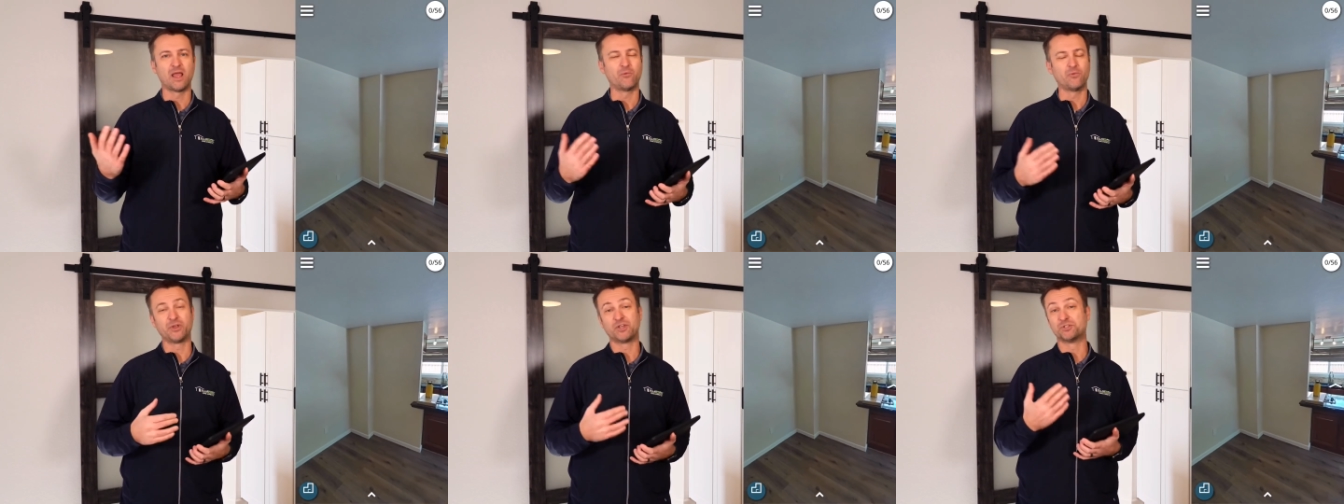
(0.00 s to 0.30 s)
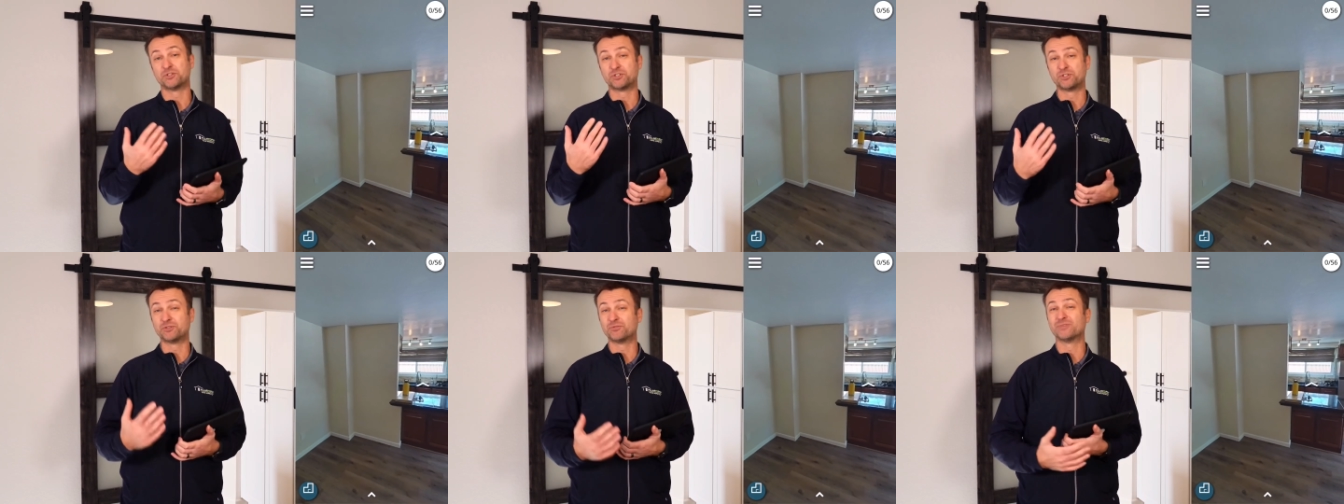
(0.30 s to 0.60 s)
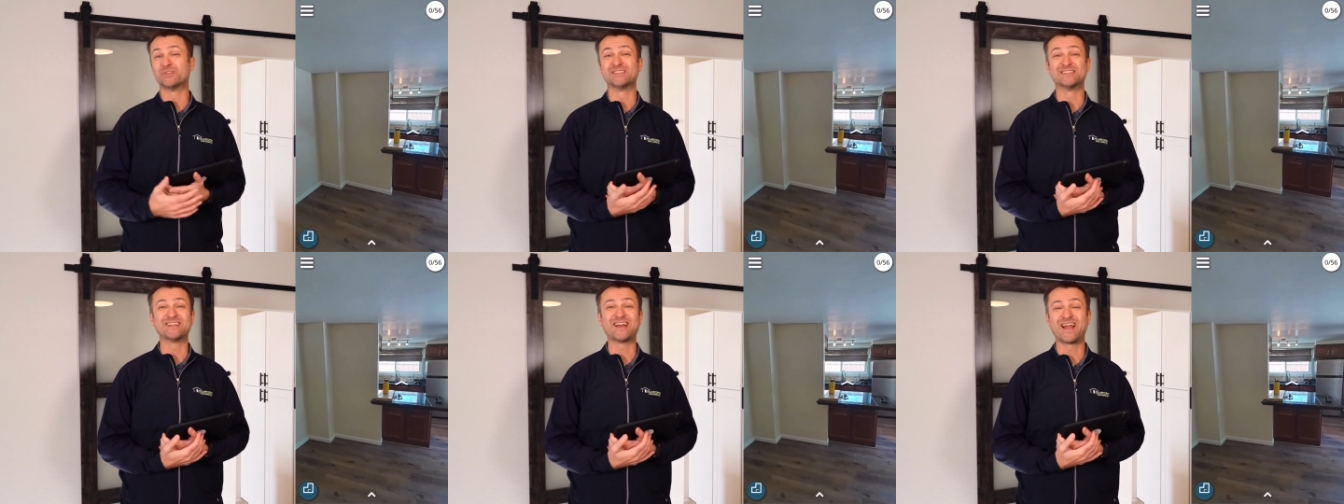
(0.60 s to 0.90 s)
and we can
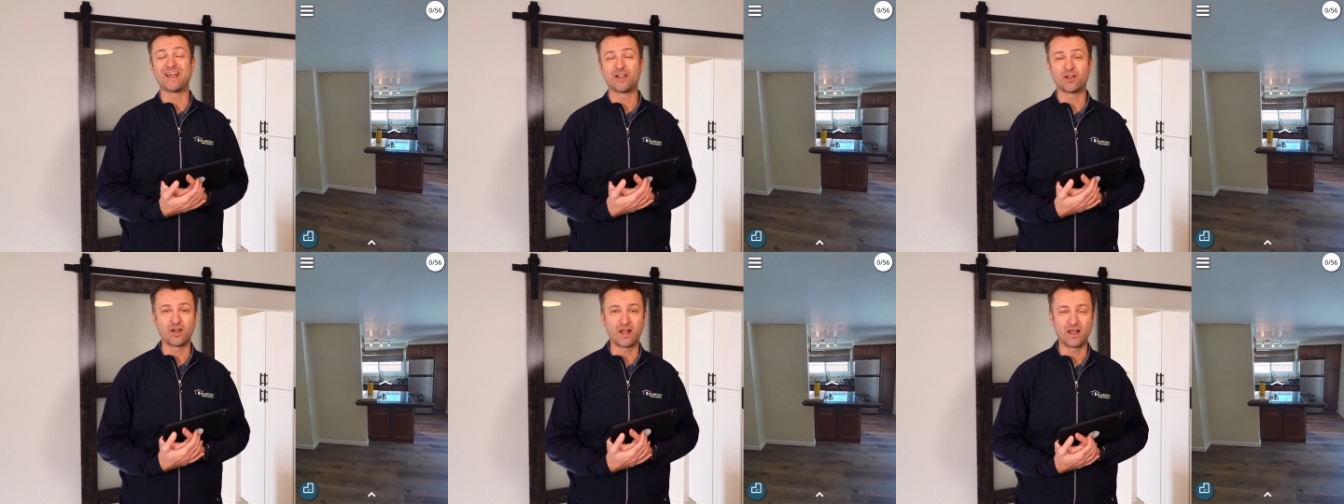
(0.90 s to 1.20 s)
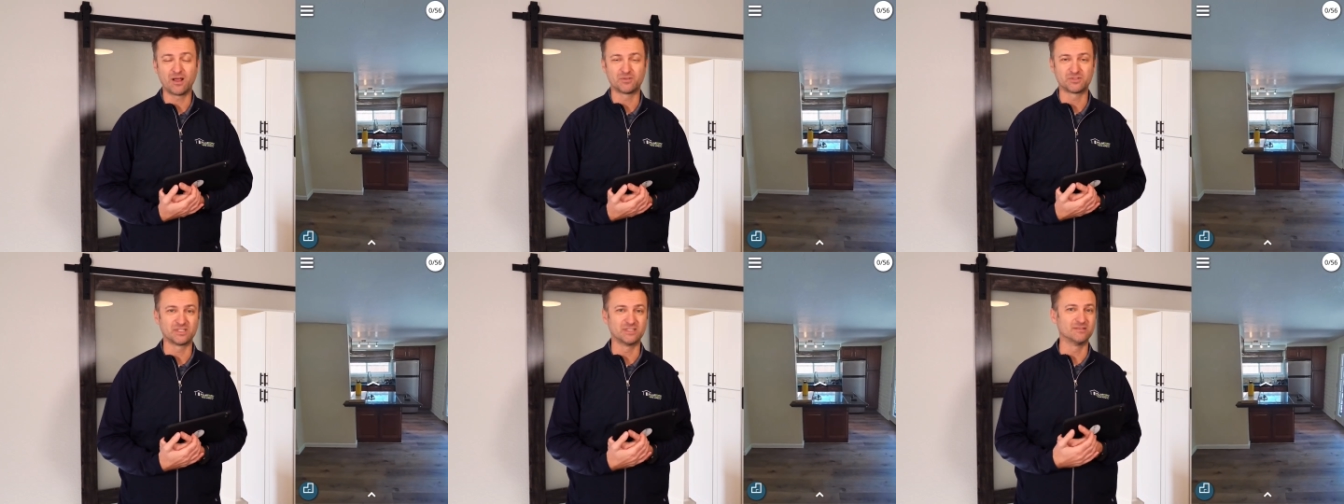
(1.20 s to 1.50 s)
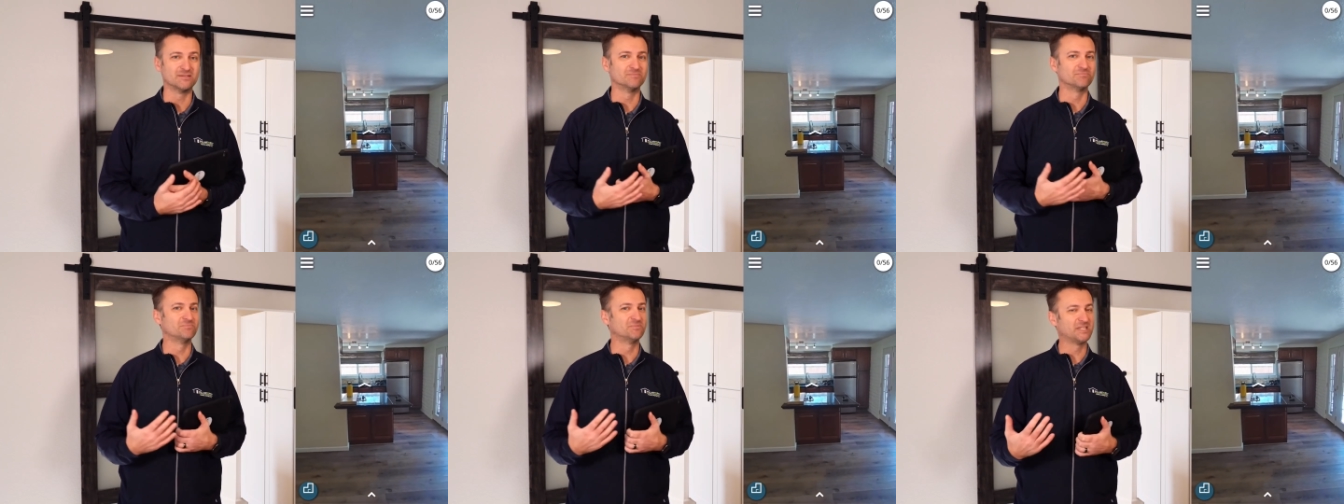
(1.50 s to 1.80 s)
shoot an entire house
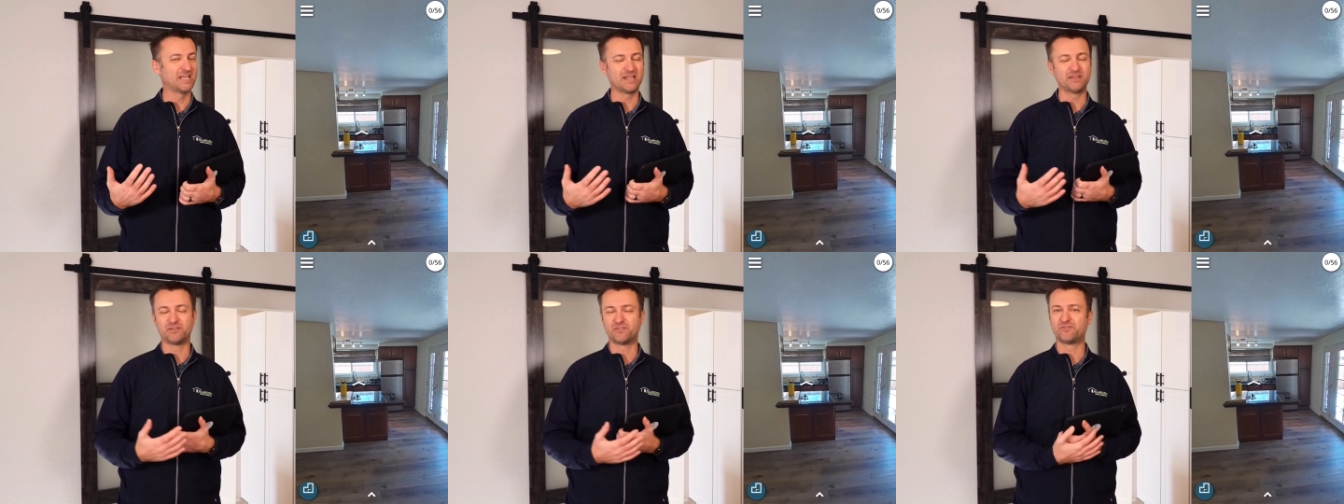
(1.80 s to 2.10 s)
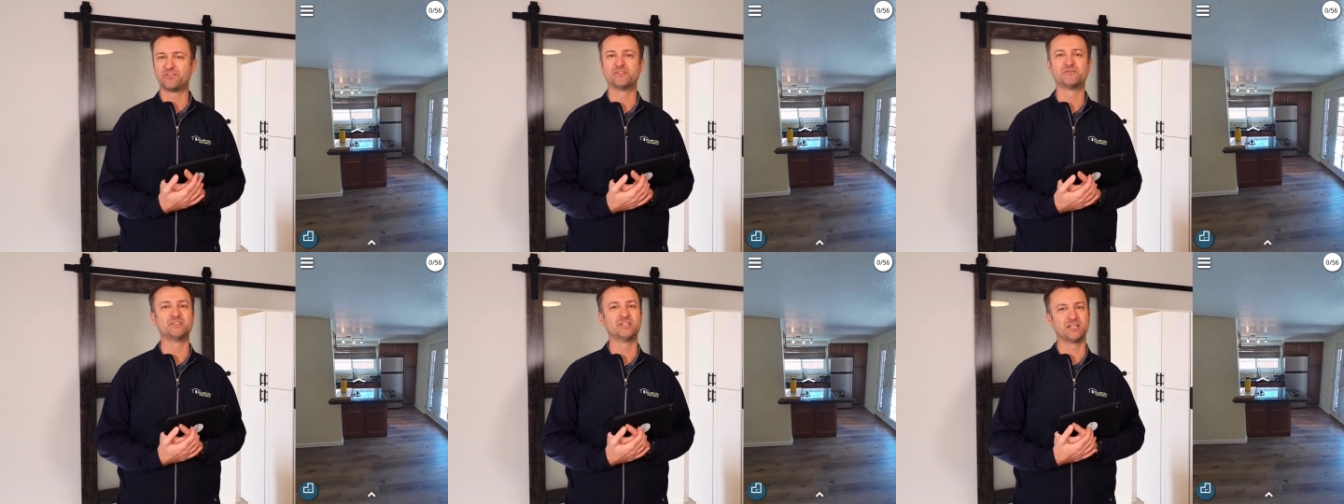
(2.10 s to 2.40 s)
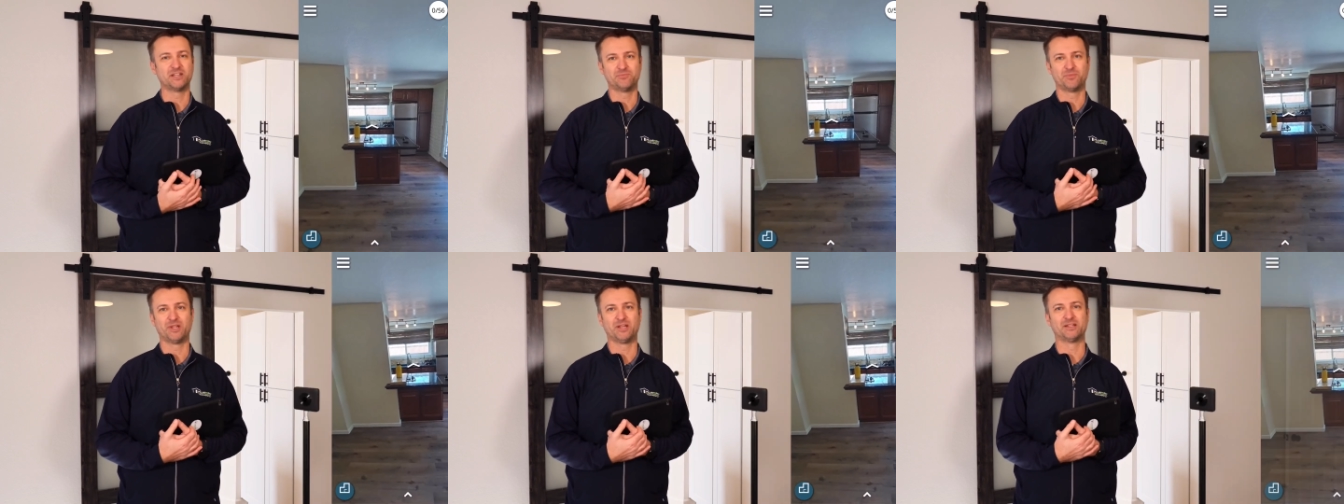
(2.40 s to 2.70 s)
in 10 to
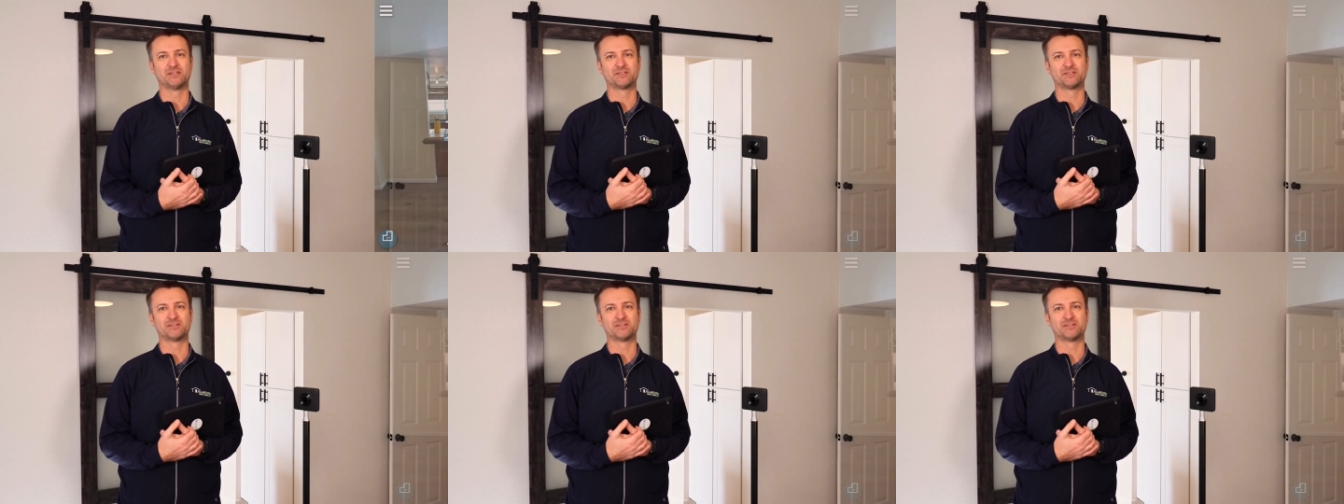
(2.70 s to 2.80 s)
15